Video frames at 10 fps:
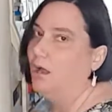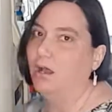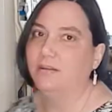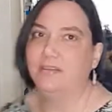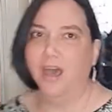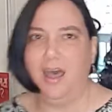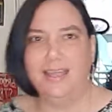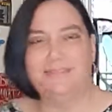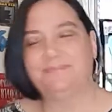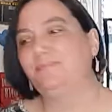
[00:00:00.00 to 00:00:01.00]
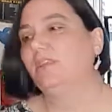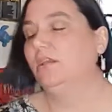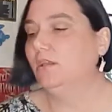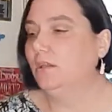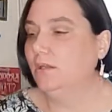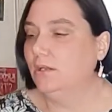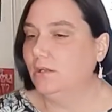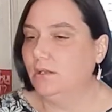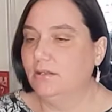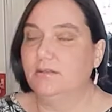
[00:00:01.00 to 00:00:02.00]
are not,
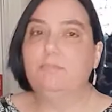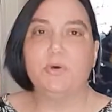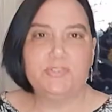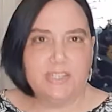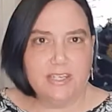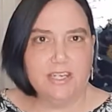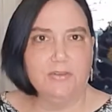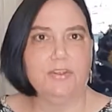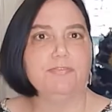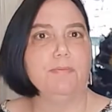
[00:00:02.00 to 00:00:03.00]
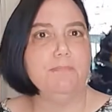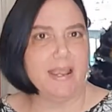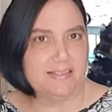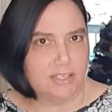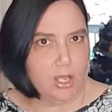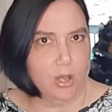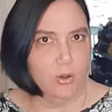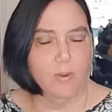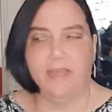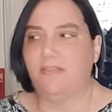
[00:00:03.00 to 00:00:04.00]
most of the year they're from
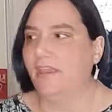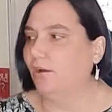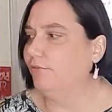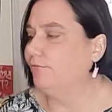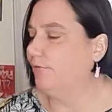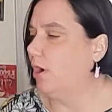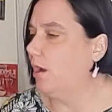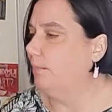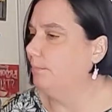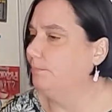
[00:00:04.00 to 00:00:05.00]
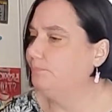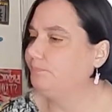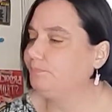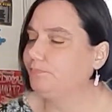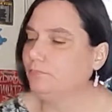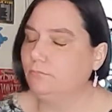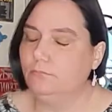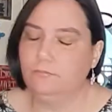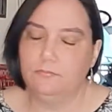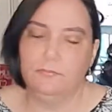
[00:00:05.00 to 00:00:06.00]
Mexico and they're from
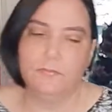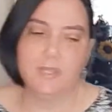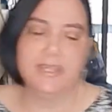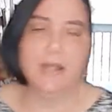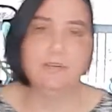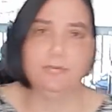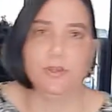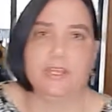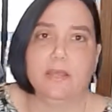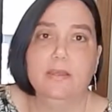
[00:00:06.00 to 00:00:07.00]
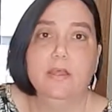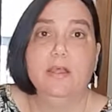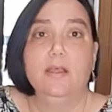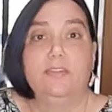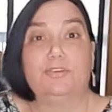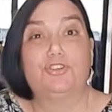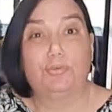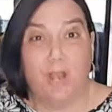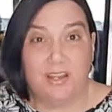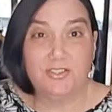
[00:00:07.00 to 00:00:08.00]
California. They're
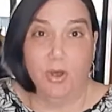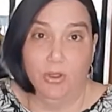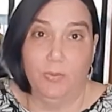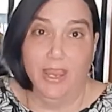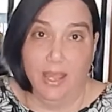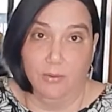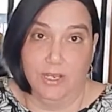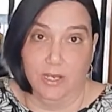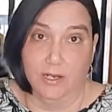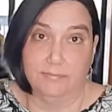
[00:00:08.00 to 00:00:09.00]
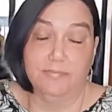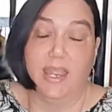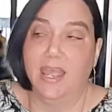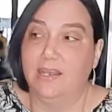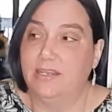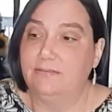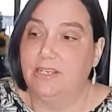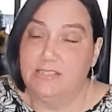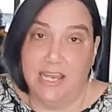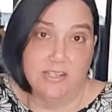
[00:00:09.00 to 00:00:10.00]
trucked all the way out here, and
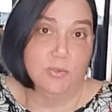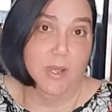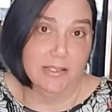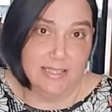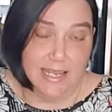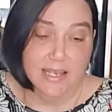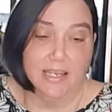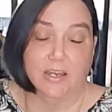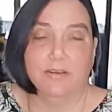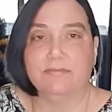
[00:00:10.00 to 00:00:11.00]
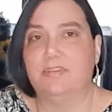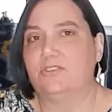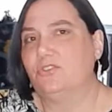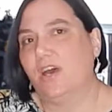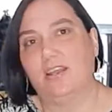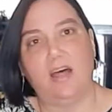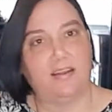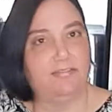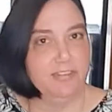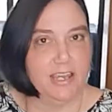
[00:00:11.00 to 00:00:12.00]
it takes a while to get here. There's not a lot
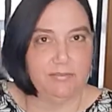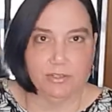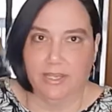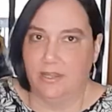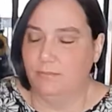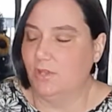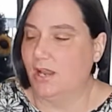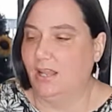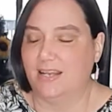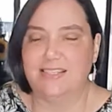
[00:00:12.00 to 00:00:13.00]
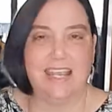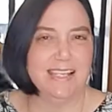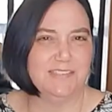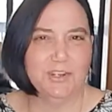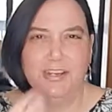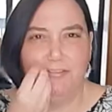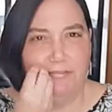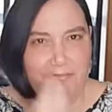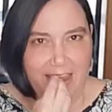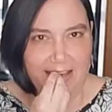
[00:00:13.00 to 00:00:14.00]
of flavor in them, not a lot of taste, very
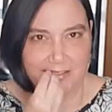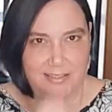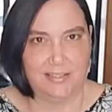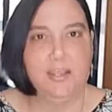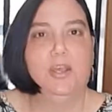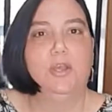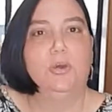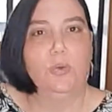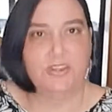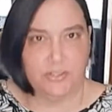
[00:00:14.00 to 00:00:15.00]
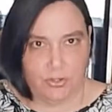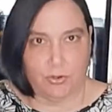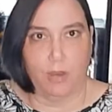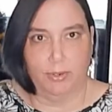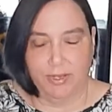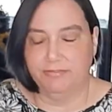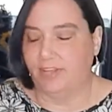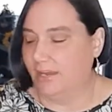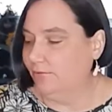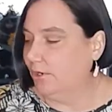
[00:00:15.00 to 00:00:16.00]
faint with the strawberry
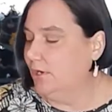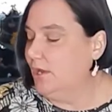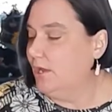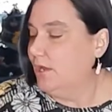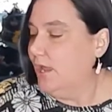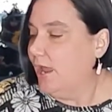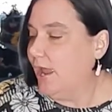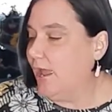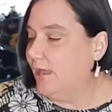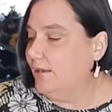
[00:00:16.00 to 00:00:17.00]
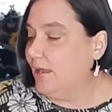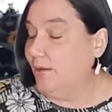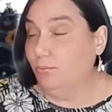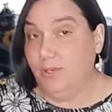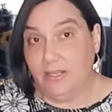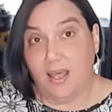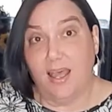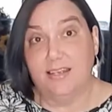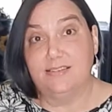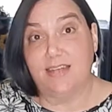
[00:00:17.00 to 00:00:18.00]
flavor. And I
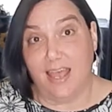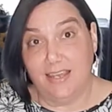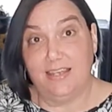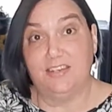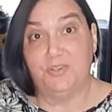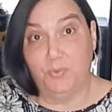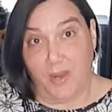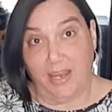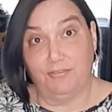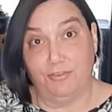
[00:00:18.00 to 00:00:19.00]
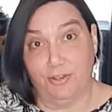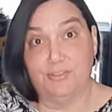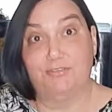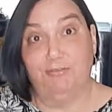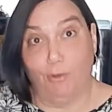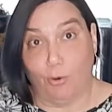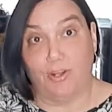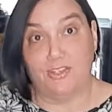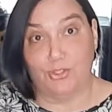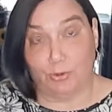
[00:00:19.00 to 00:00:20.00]
realized I need to wait for those
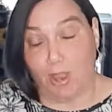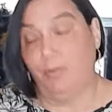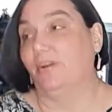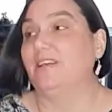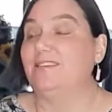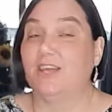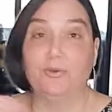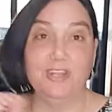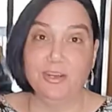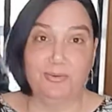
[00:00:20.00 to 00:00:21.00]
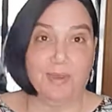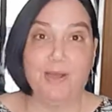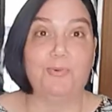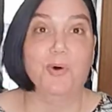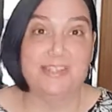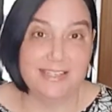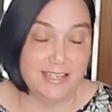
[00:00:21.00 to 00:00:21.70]
Florida strawberries. They only are around once a